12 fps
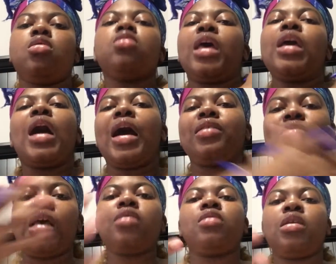They
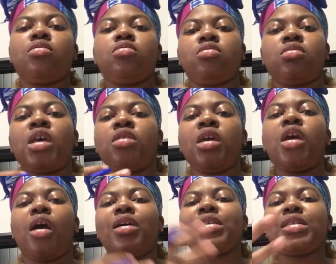
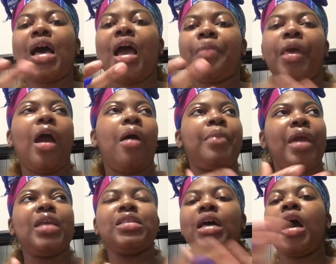are assigned. They are
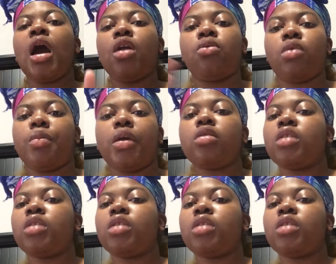made to hunt women.